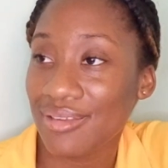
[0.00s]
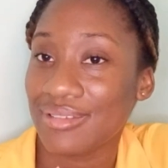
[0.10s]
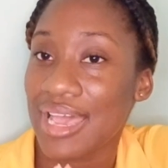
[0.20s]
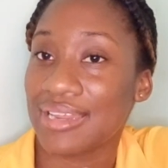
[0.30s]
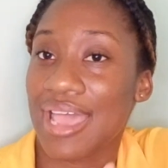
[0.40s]

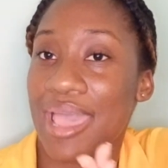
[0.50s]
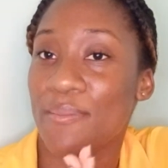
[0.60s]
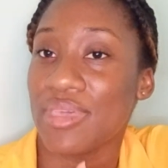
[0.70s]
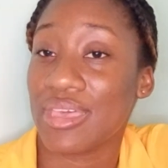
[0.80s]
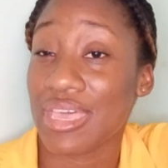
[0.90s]
that I
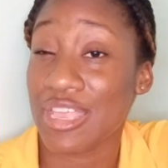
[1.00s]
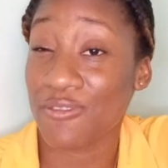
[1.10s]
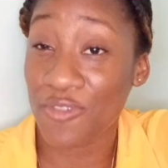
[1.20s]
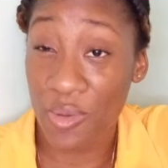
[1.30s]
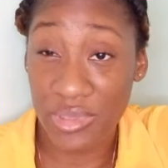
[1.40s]
make
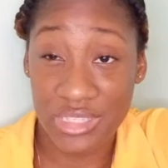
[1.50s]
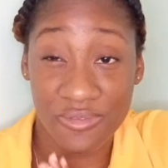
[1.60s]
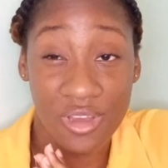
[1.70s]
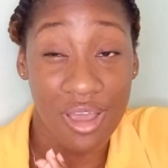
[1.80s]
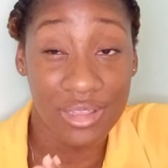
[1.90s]
informative
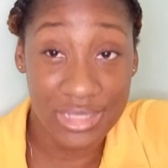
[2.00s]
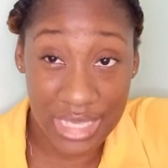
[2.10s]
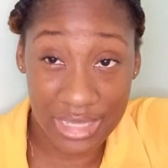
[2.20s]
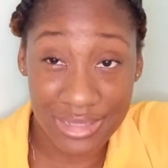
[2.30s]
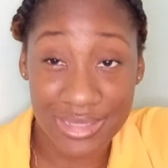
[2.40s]

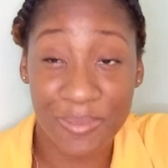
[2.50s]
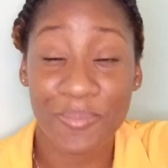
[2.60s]
content